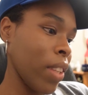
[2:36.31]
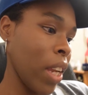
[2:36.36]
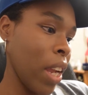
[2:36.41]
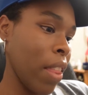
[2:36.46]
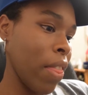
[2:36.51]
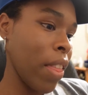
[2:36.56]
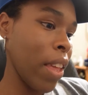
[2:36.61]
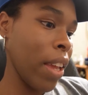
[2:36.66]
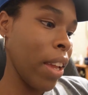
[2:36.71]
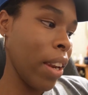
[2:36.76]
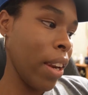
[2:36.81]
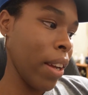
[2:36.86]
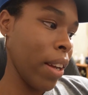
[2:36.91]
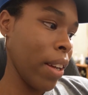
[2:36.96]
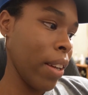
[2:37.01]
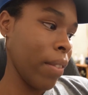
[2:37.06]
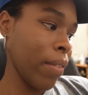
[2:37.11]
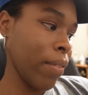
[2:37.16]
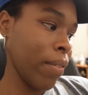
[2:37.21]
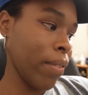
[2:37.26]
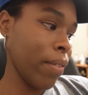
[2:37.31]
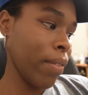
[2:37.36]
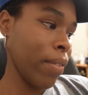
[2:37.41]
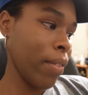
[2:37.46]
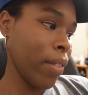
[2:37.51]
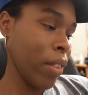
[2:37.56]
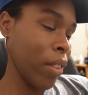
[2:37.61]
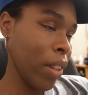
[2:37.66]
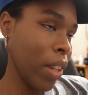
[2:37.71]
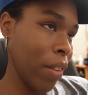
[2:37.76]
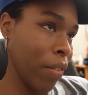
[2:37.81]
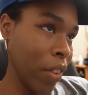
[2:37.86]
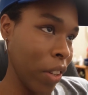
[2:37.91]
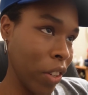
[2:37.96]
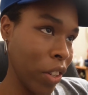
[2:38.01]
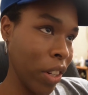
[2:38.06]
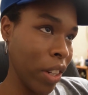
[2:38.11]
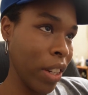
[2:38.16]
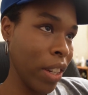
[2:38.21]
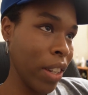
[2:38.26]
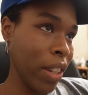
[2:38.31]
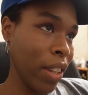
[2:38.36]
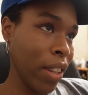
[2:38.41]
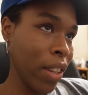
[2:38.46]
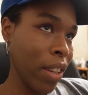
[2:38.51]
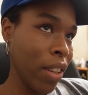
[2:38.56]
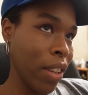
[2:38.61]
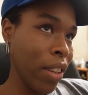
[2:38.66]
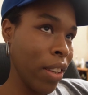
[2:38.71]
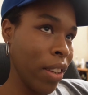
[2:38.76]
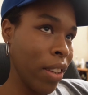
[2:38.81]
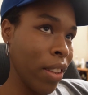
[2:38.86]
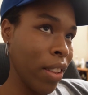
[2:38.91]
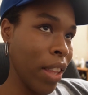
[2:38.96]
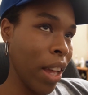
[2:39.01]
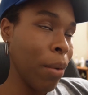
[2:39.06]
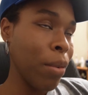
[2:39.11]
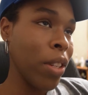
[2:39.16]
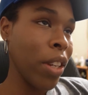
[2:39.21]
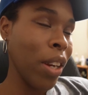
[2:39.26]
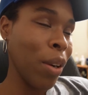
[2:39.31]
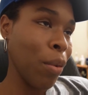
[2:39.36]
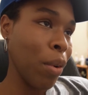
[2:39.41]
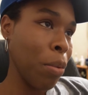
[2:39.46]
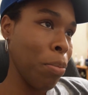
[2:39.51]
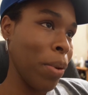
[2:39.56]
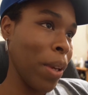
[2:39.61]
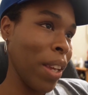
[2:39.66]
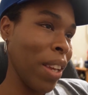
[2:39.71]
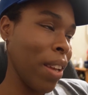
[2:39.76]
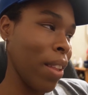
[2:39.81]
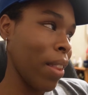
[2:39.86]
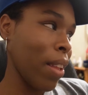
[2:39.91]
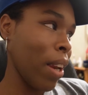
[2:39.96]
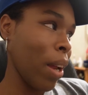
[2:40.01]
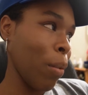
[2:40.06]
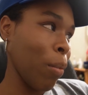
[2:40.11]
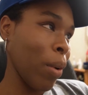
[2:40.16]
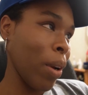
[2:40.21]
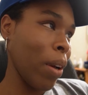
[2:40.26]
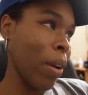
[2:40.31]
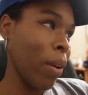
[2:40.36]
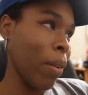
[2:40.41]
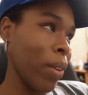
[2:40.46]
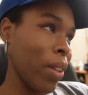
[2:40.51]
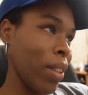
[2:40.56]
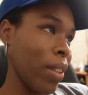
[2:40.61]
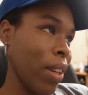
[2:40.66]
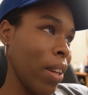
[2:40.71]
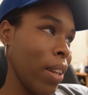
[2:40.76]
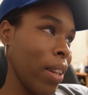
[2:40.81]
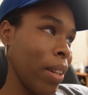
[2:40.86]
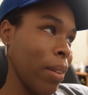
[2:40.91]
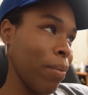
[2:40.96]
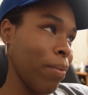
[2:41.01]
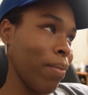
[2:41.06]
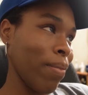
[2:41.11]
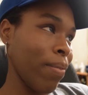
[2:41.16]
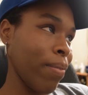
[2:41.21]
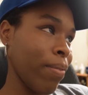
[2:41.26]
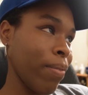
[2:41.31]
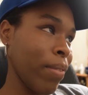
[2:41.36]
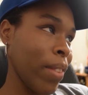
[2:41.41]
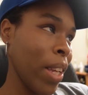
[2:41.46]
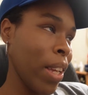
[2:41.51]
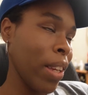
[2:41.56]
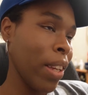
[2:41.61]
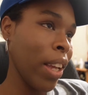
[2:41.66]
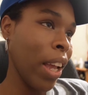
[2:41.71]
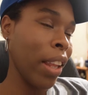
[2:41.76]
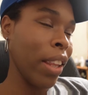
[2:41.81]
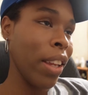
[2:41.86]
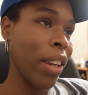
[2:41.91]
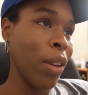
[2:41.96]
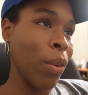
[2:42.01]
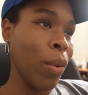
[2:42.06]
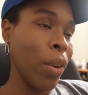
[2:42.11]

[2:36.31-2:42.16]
And then eventually that was gonna repeat, and then I wrote Kelli